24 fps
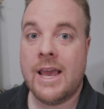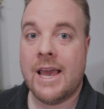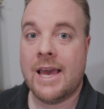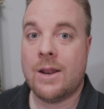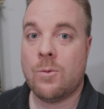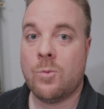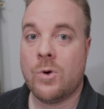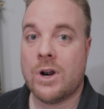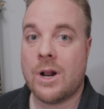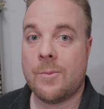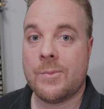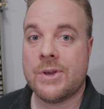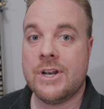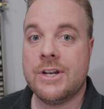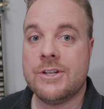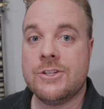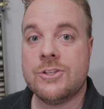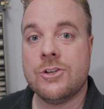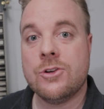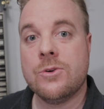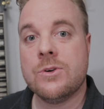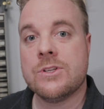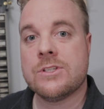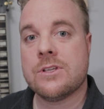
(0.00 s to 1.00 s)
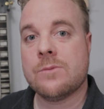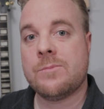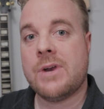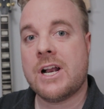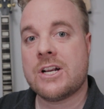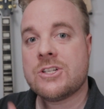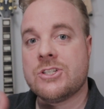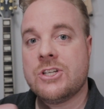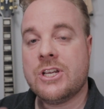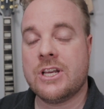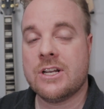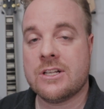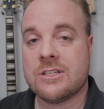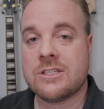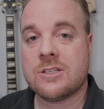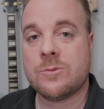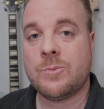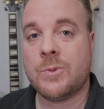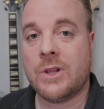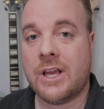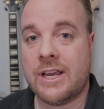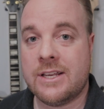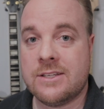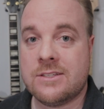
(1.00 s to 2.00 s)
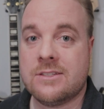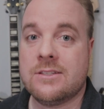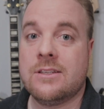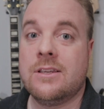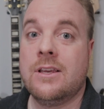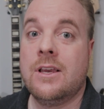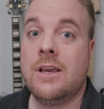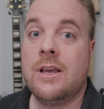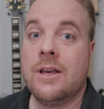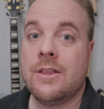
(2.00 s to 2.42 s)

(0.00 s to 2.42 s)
And what I'm going to do is I'm actually going to splice